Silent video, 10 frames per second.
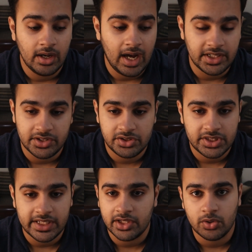and
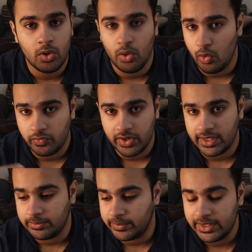she can go over
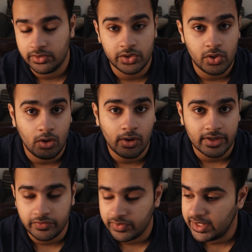and meet the dog
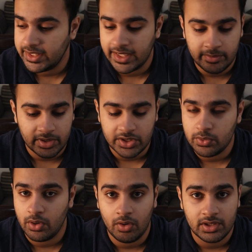and feed him and
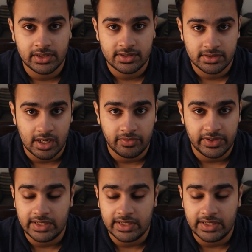do all that stuff.